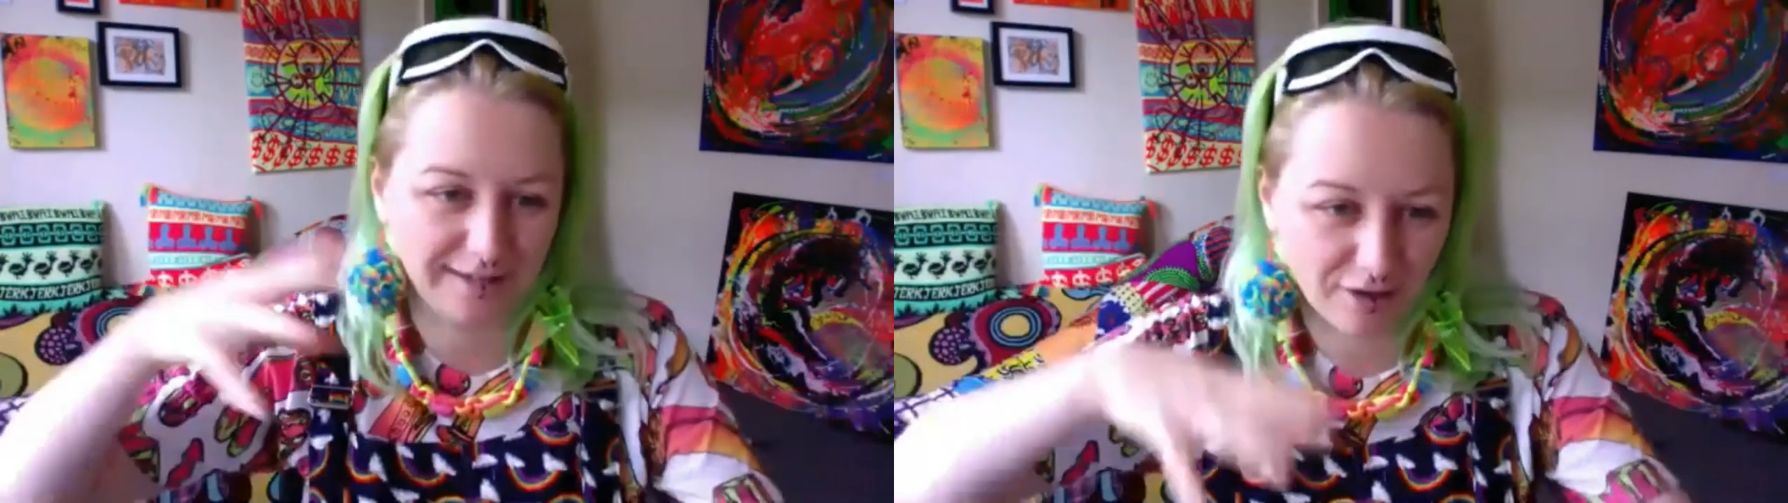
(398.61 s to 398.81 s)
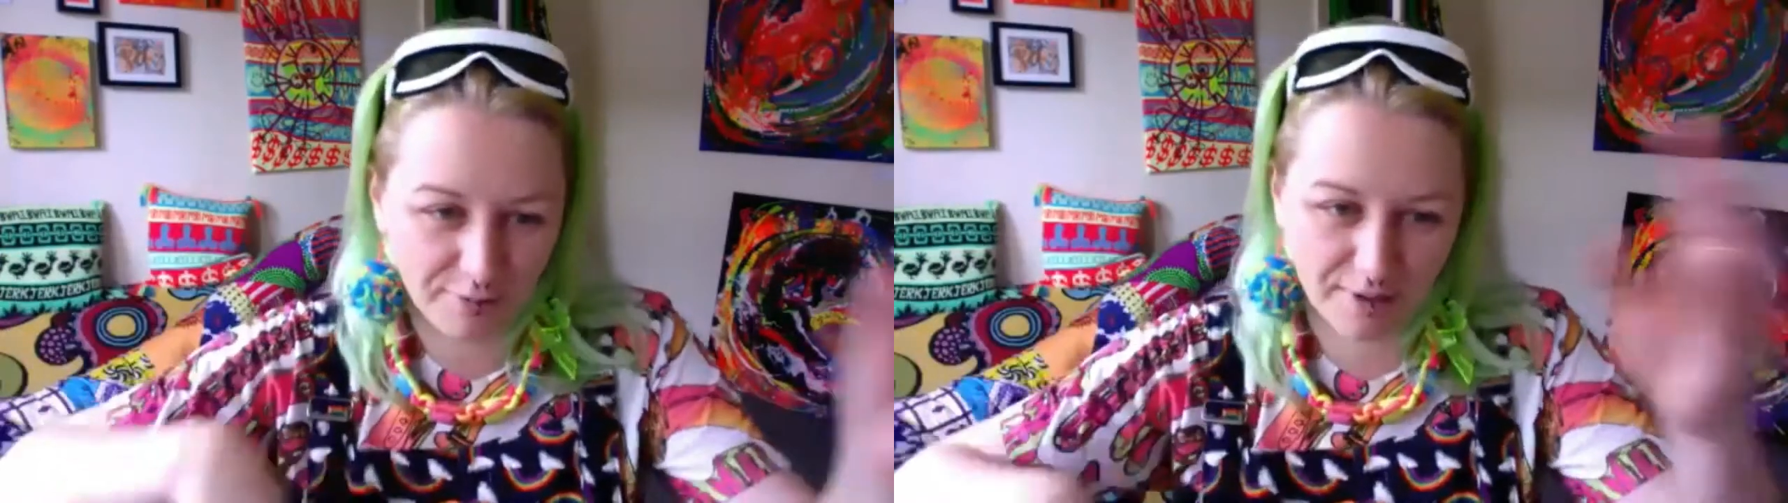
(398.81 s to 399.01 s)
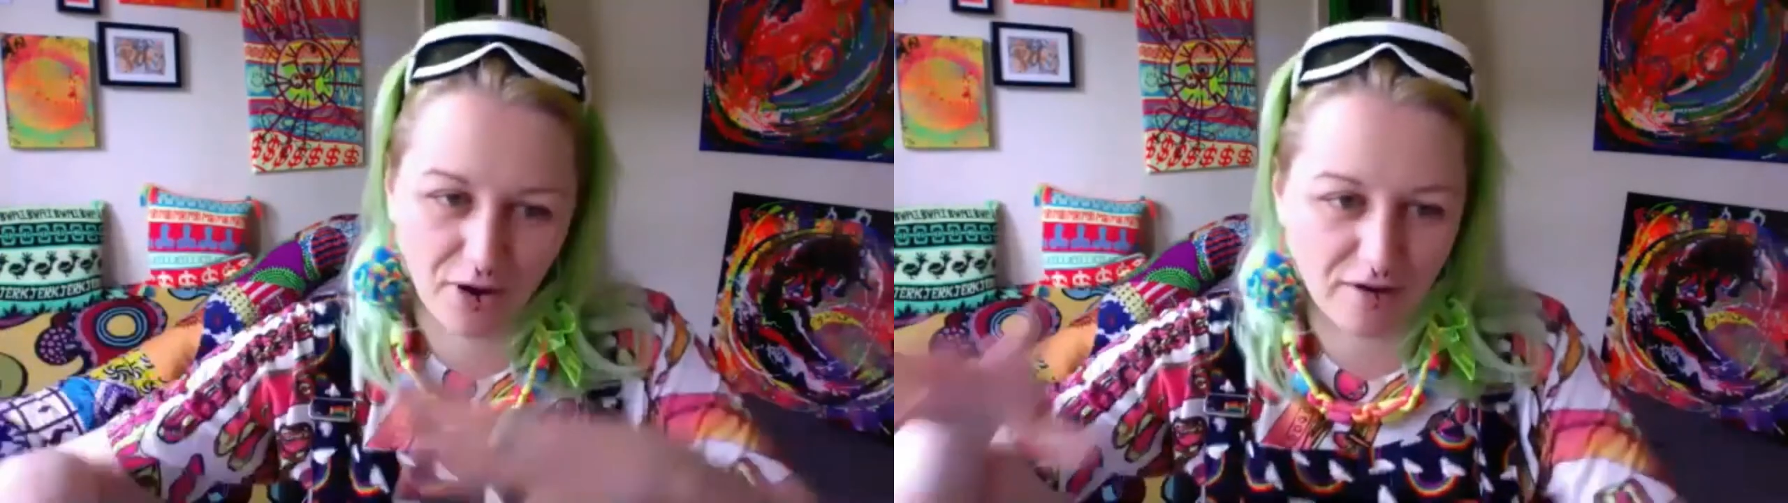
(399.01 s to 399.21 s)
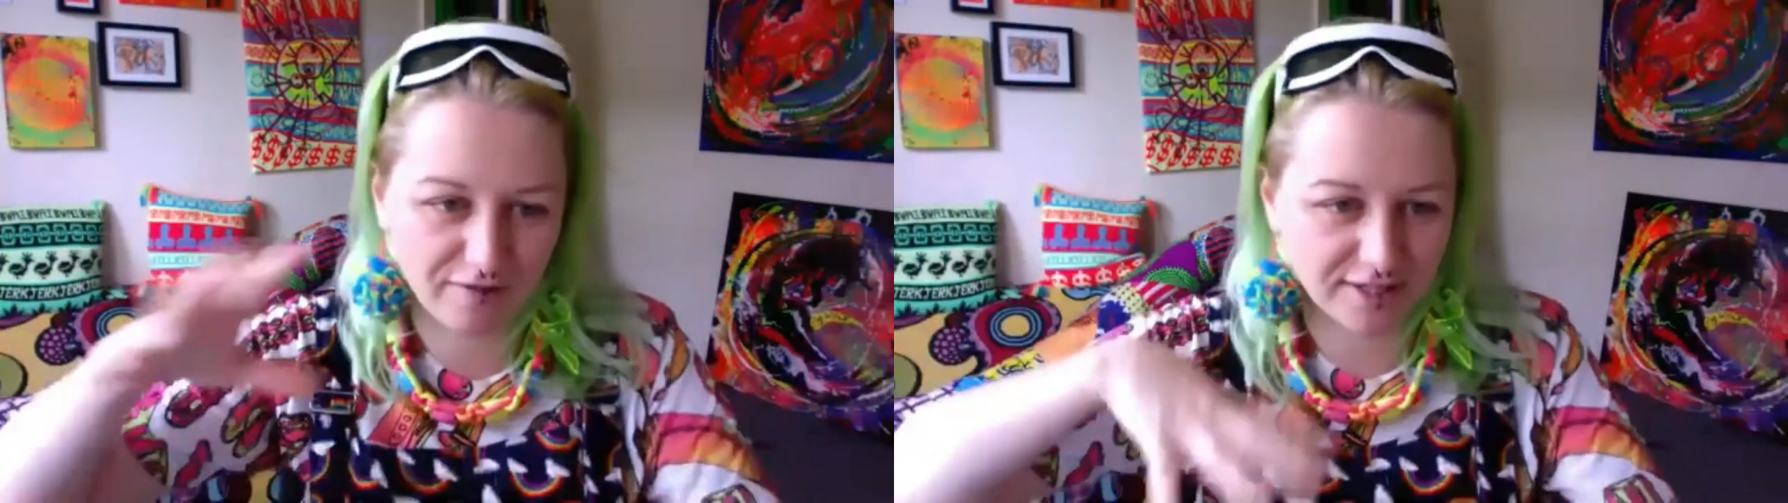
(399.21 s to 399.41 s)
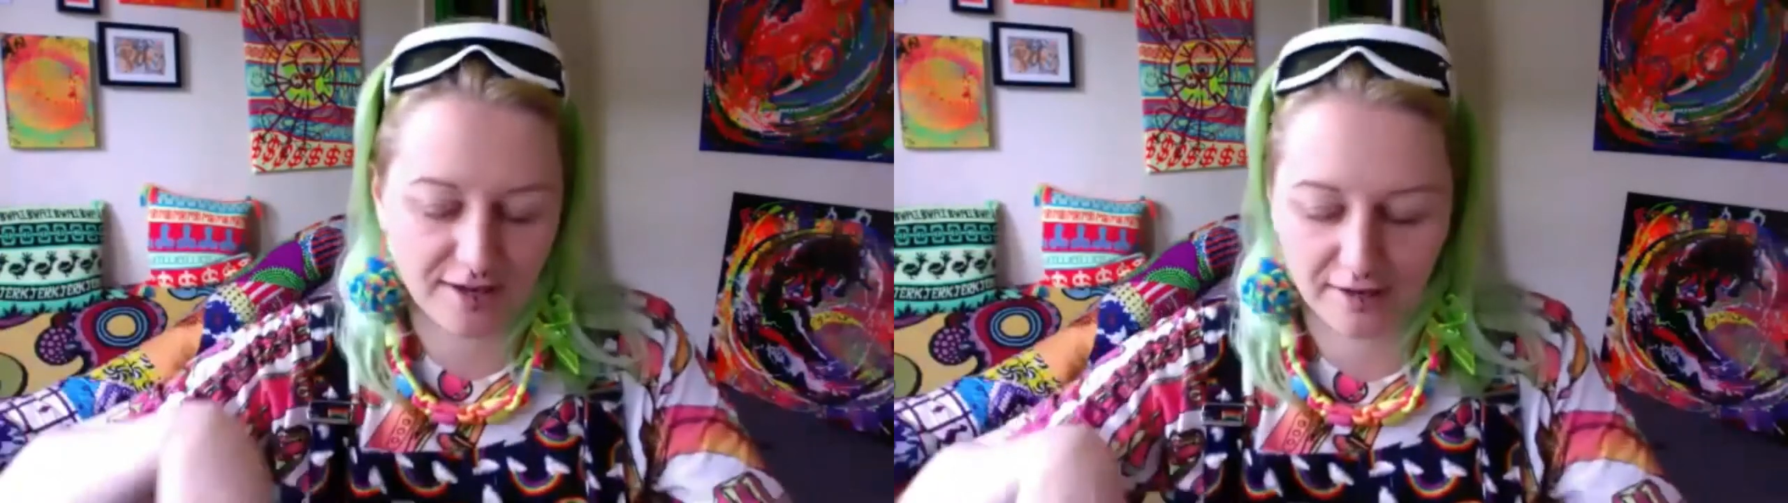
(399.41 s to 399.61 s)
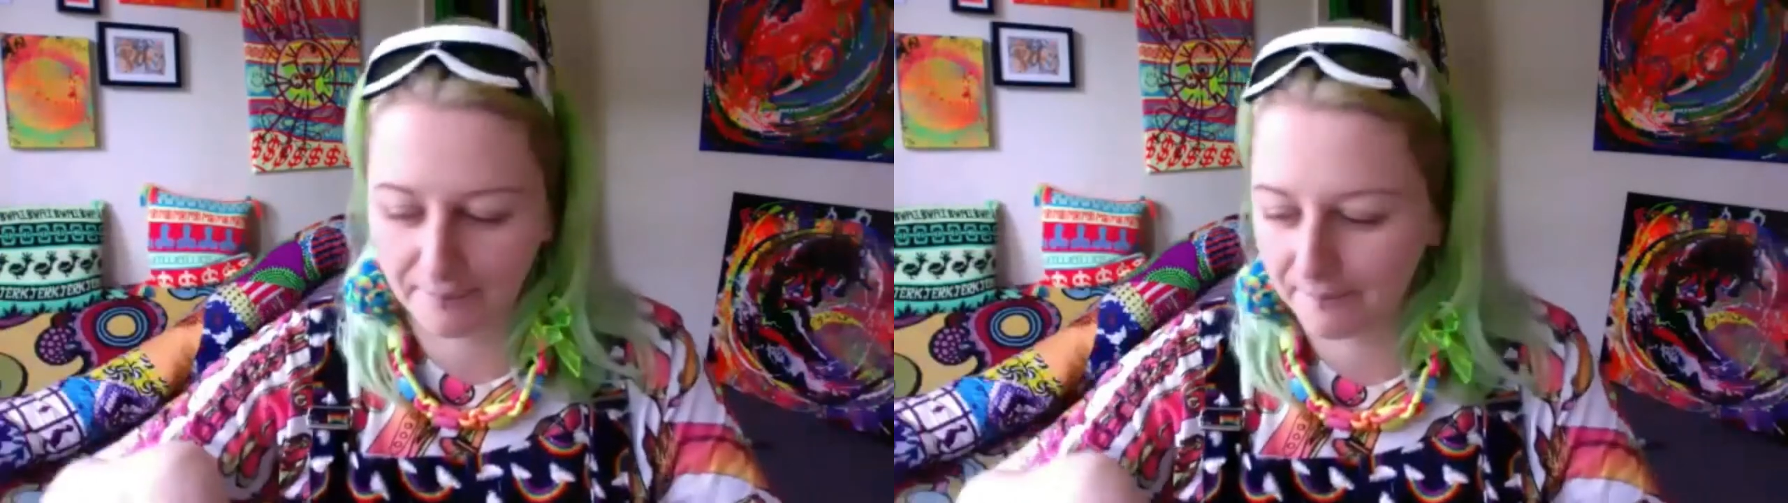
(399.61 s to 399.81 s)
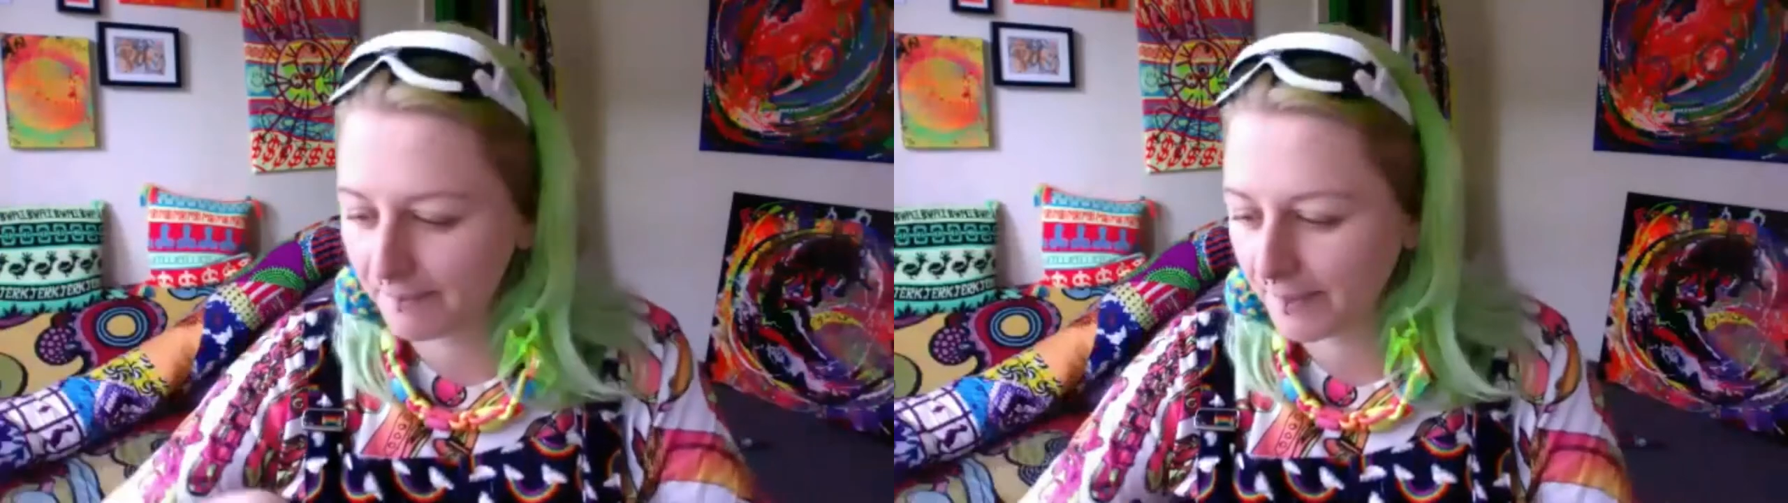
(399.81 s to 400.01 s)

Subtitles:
little bit more every time.